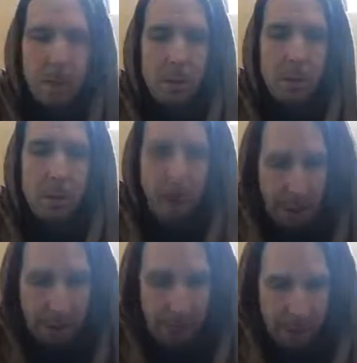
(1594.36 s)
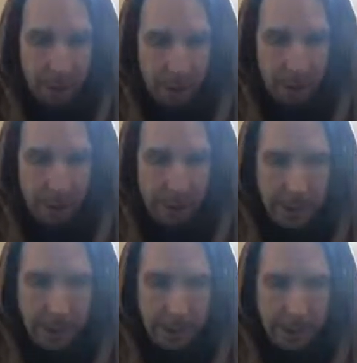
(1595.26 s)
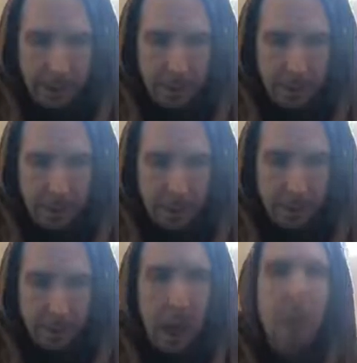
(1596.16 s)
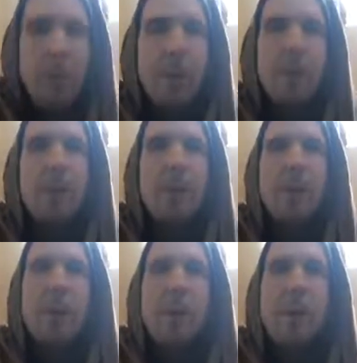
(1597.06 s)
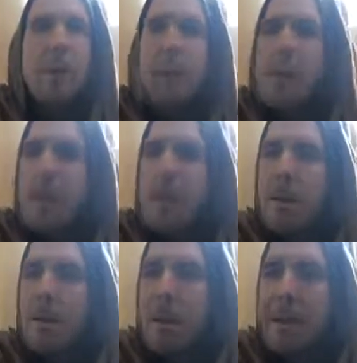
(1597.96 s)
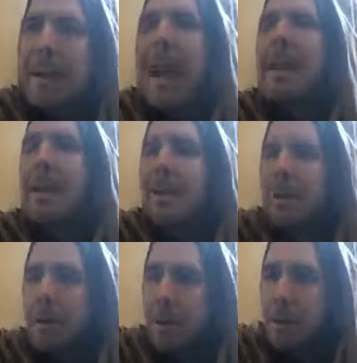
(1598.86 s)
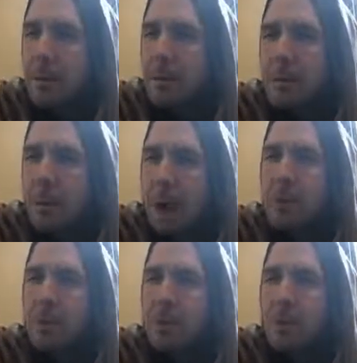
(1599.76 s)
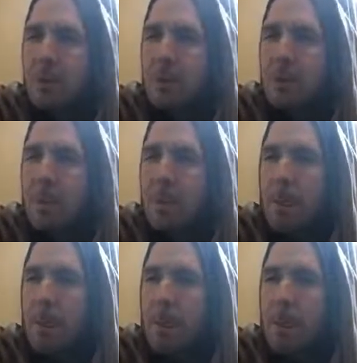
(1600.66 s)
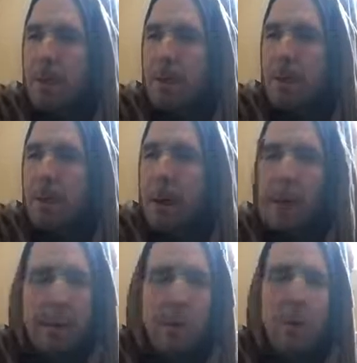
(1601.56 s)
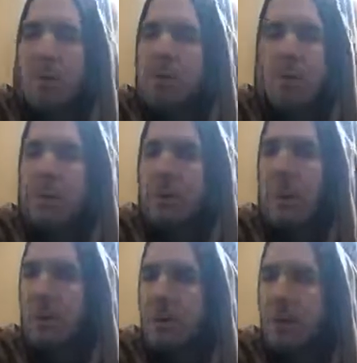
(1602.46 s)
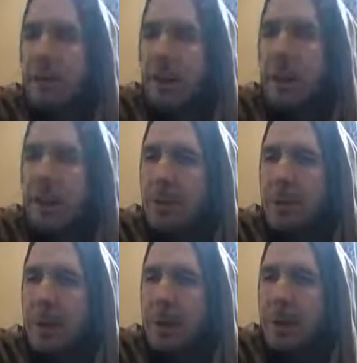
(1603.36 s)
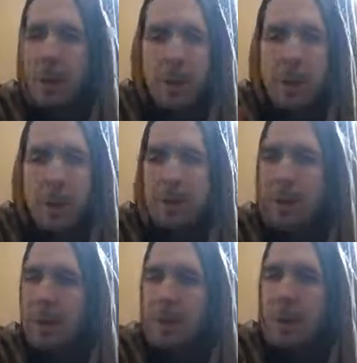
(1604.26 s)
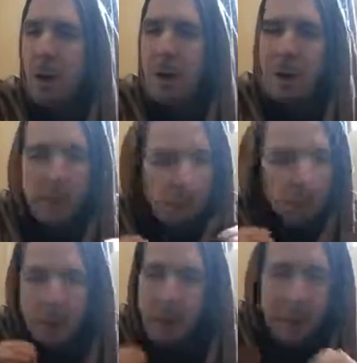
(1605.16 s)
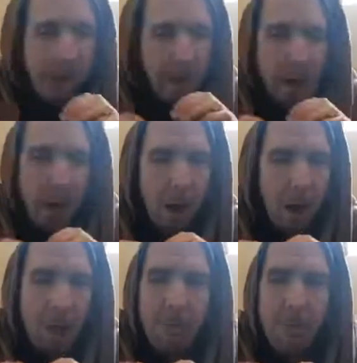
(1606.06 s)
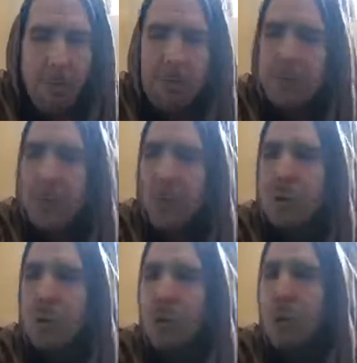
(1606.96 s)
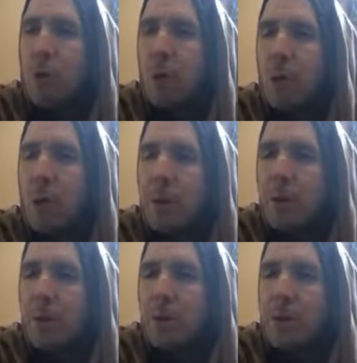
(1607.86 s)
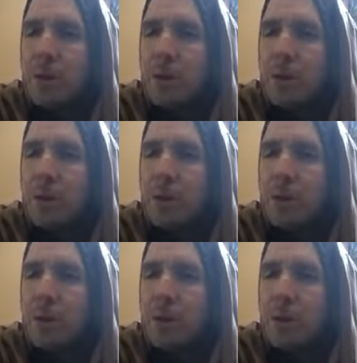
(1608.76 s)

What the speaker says: So I am seeing the engine. Now the mechanic comes and he knows the skill very nicely. He knows how to fix cars. He knows how every single tube works.